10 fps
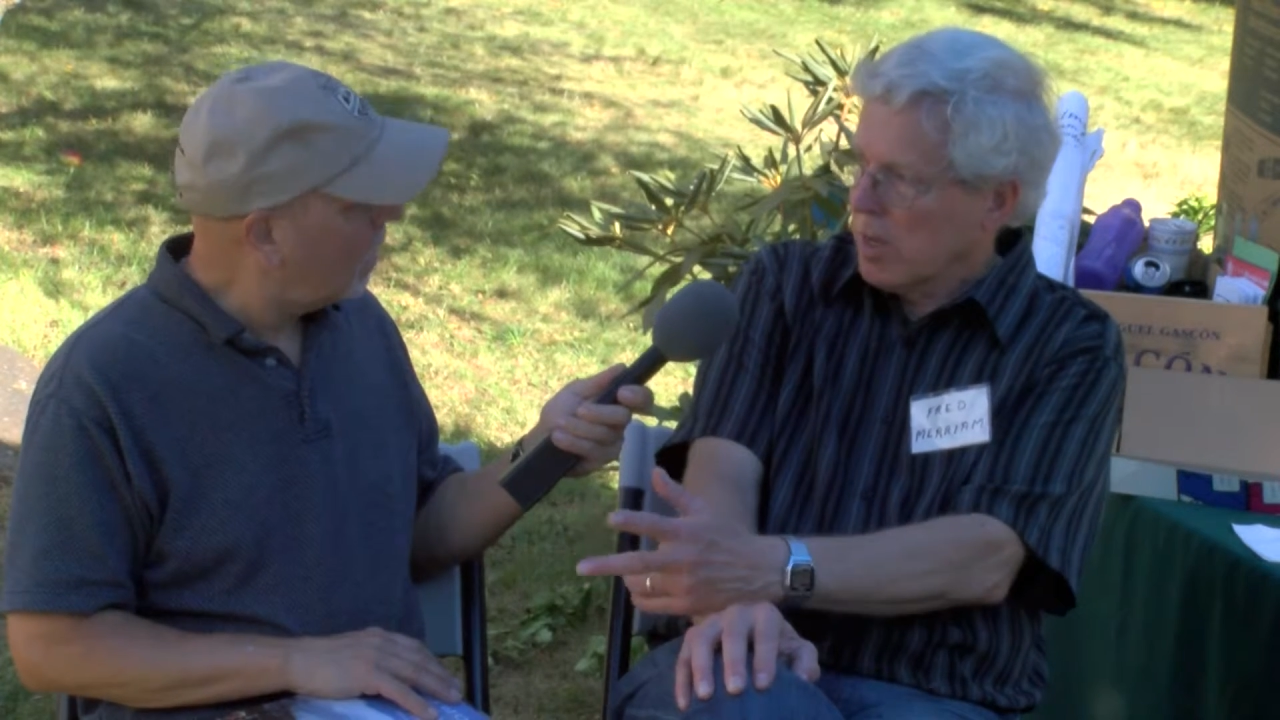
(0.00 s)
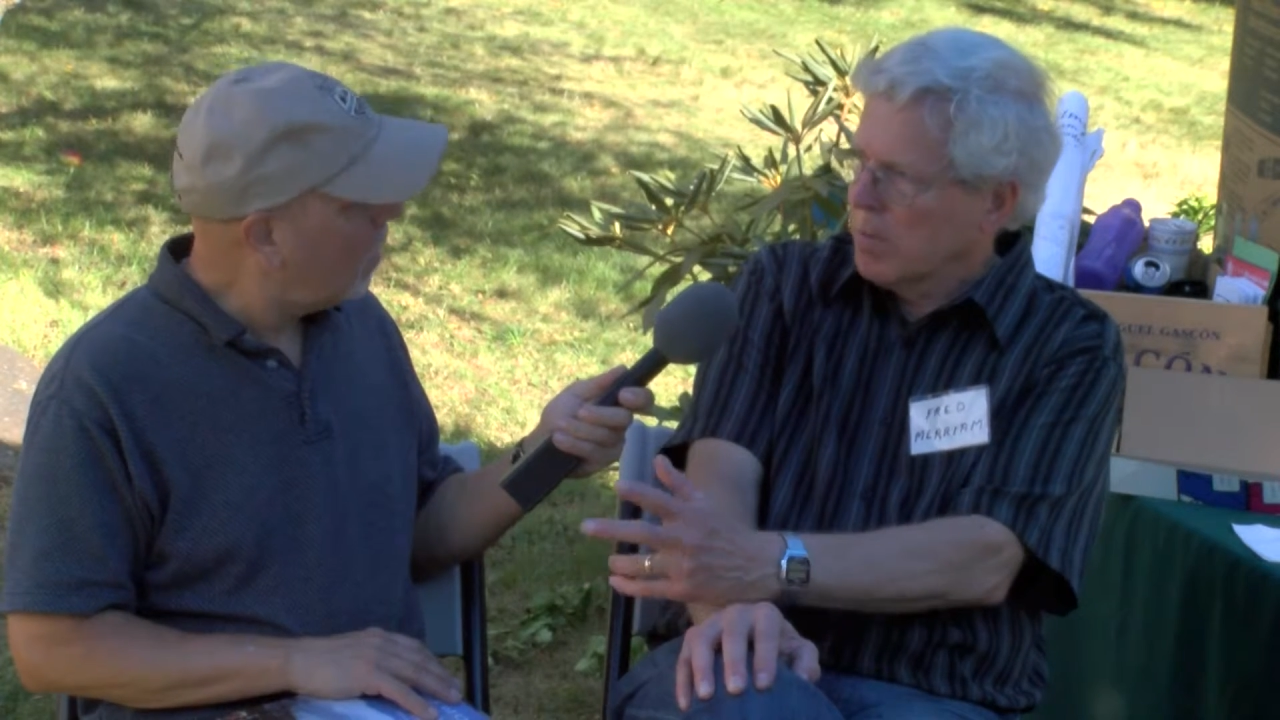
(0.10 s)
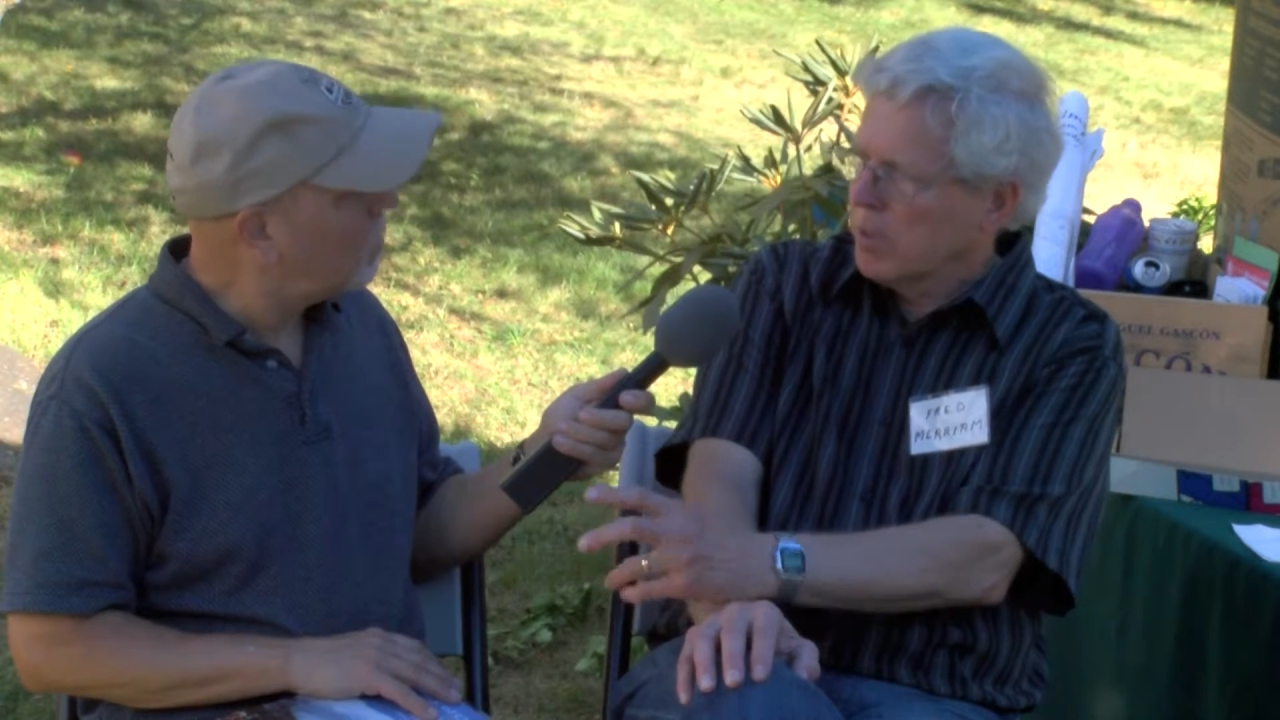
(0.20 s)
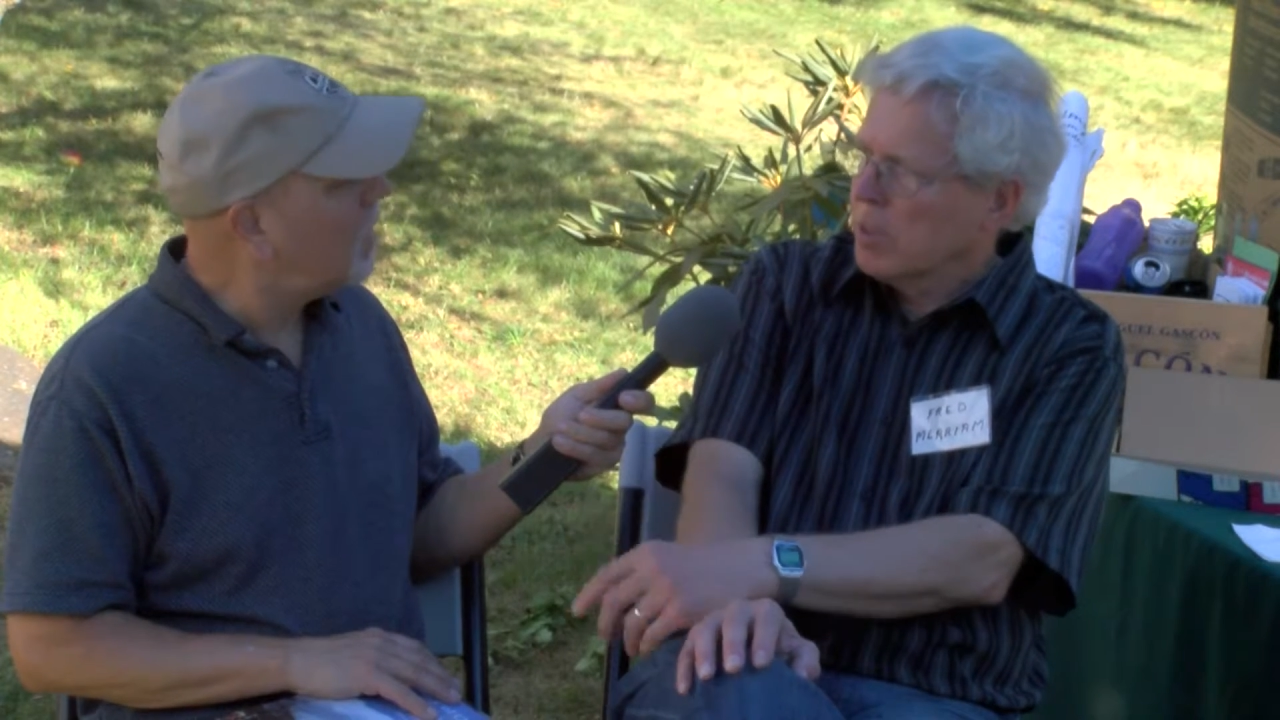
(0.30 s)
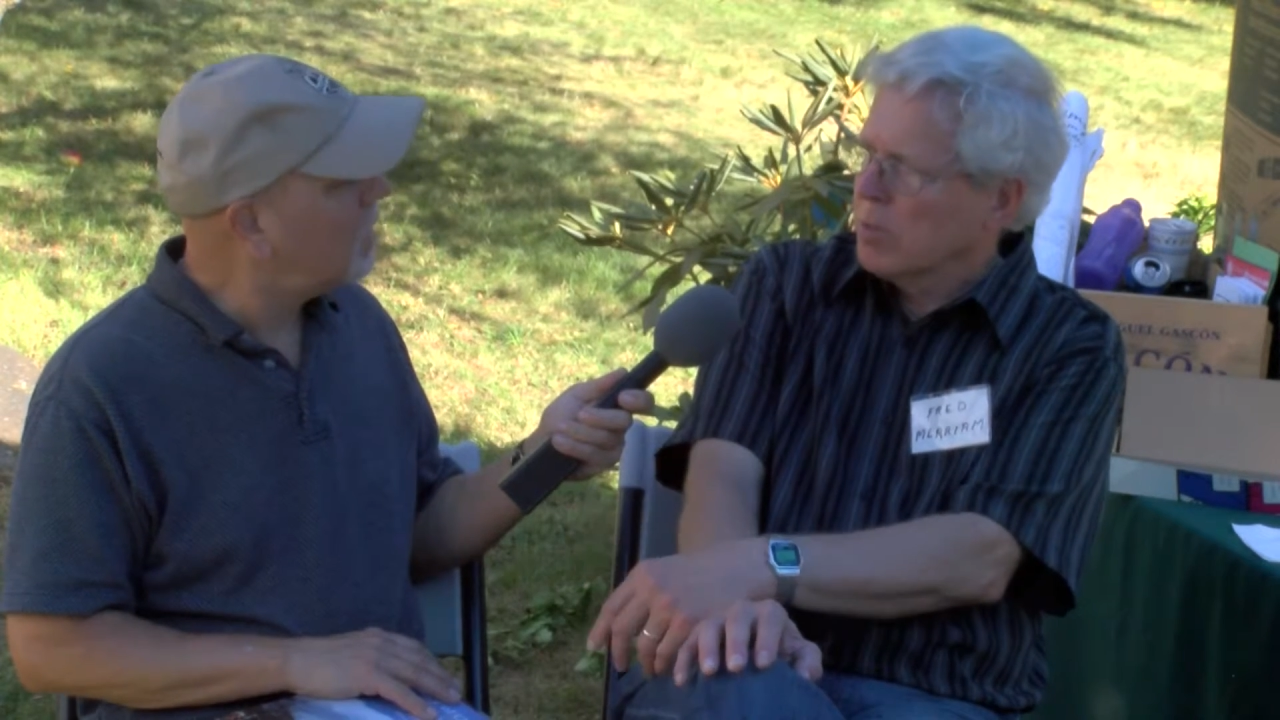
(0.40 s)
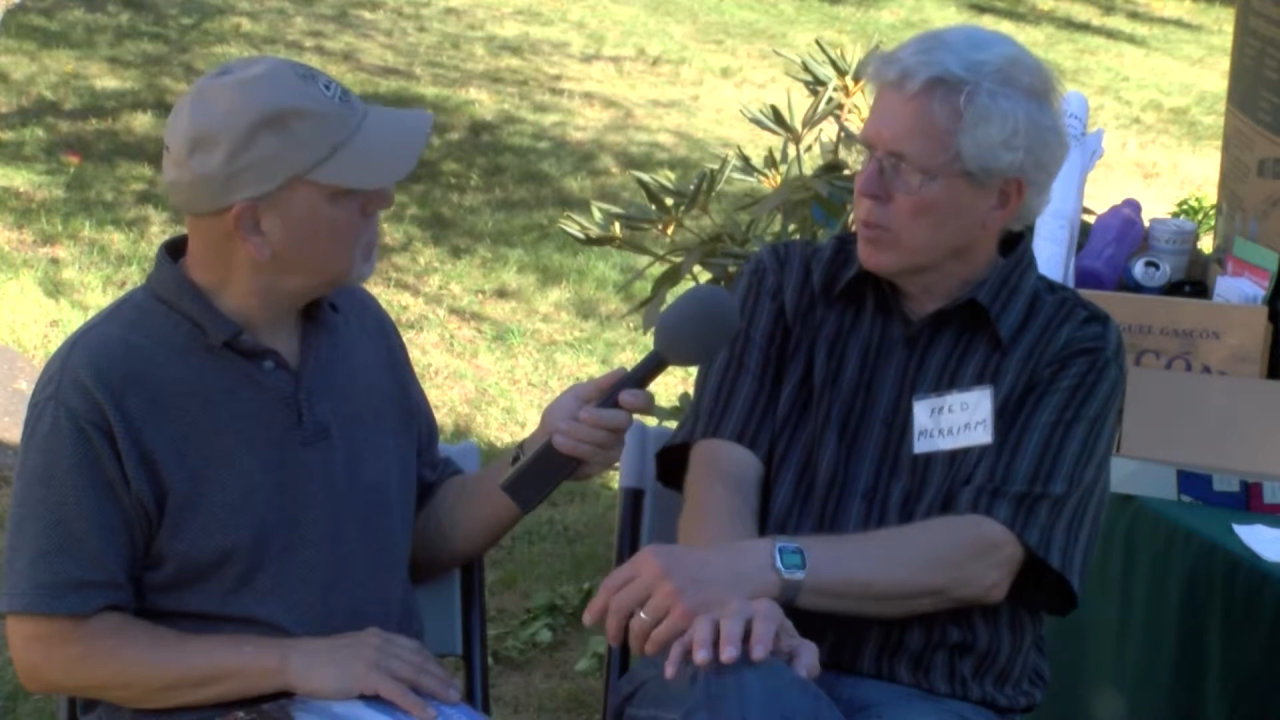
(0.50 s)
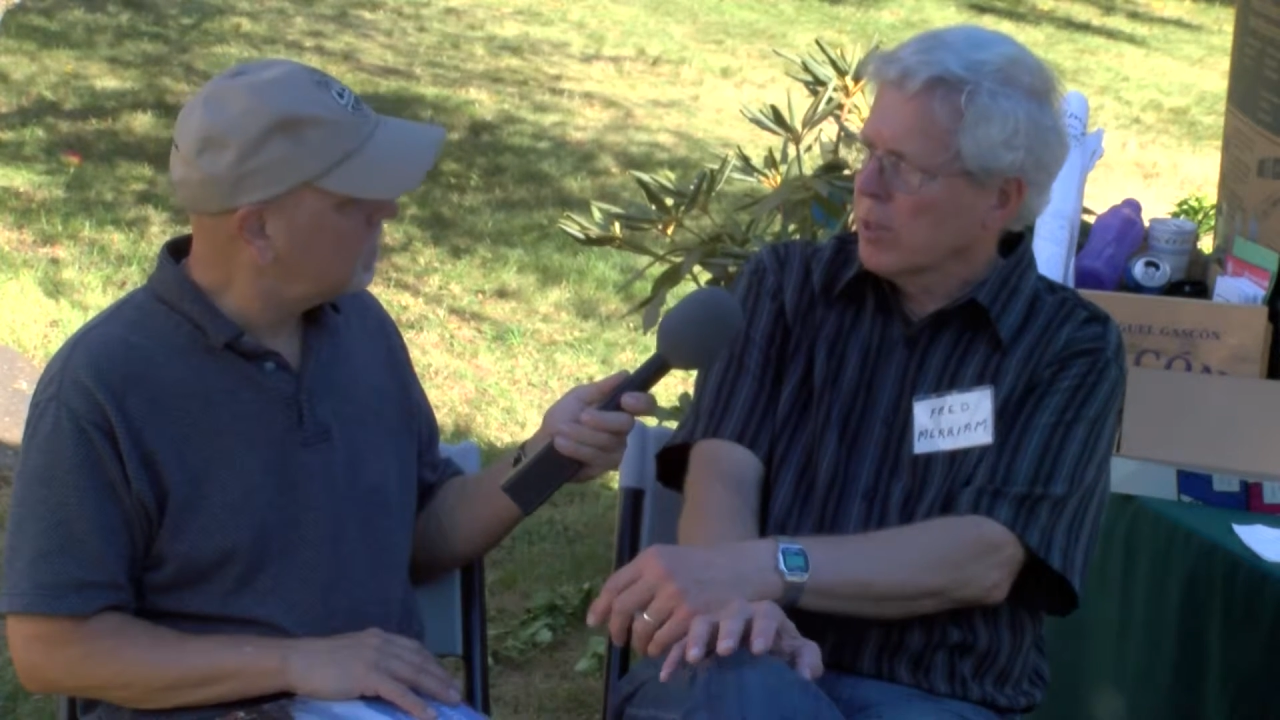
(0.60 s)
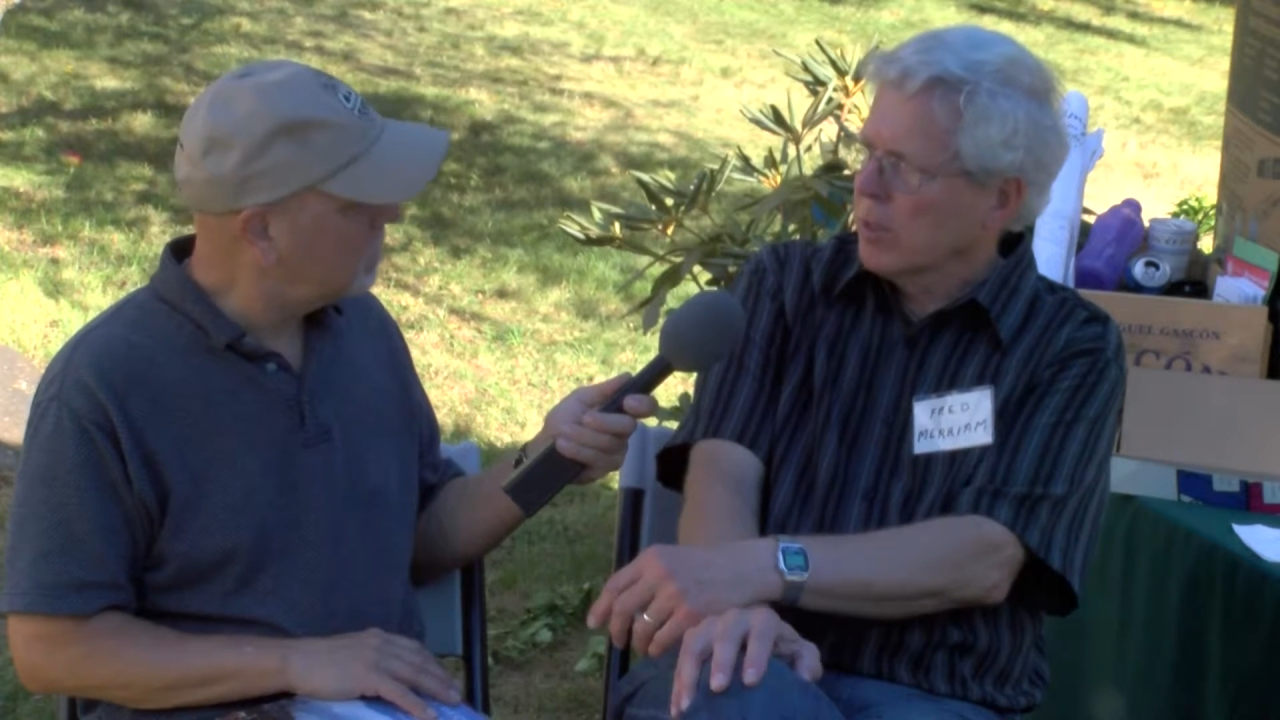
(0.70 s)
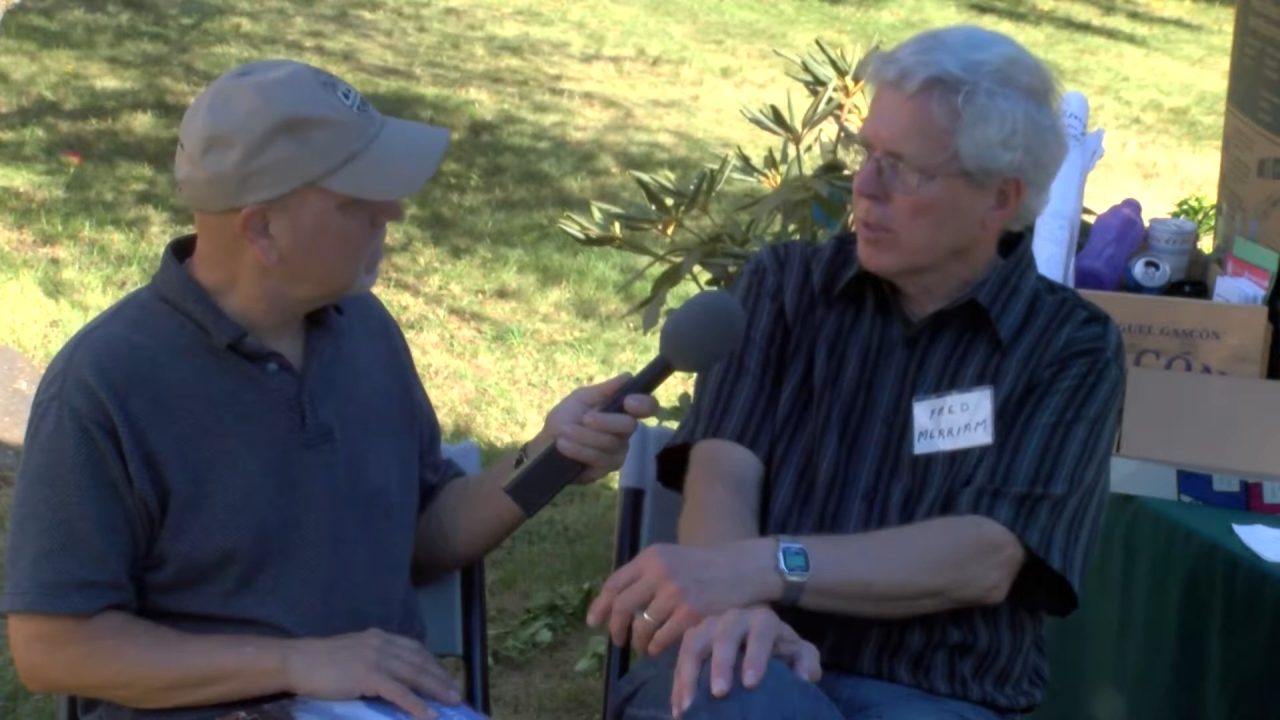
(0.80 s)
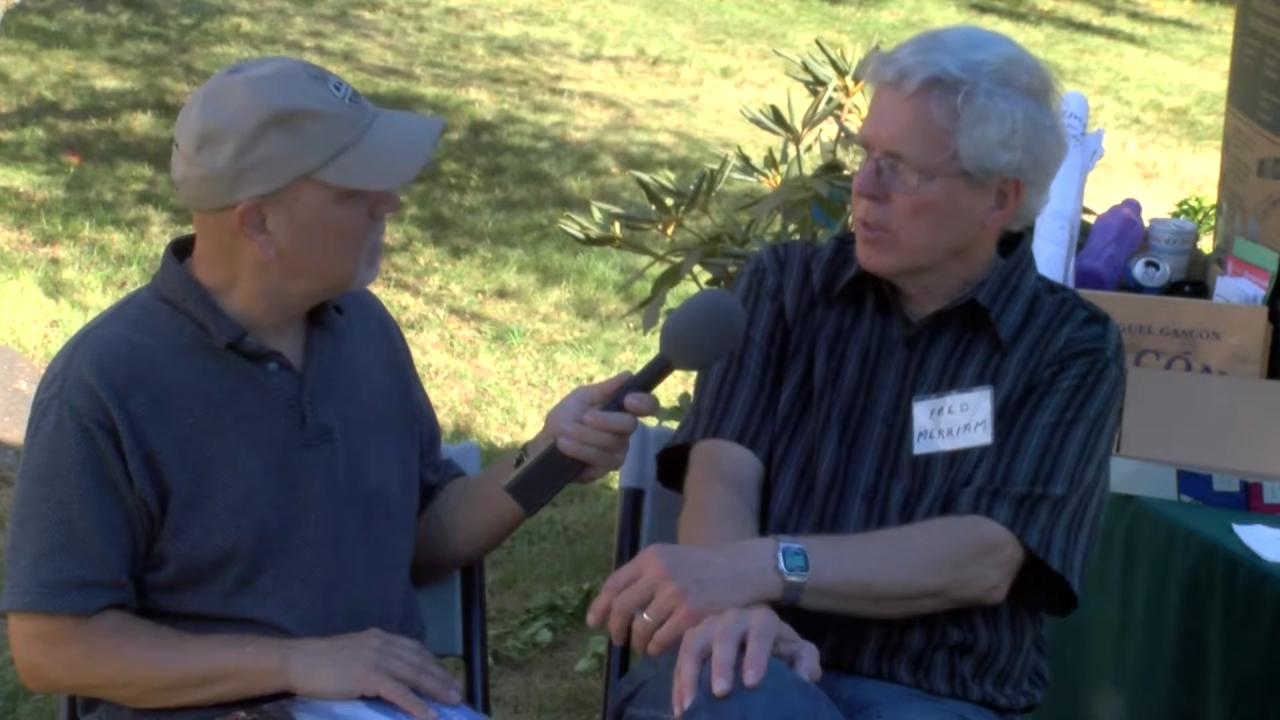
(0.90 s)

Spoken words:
companies in particular,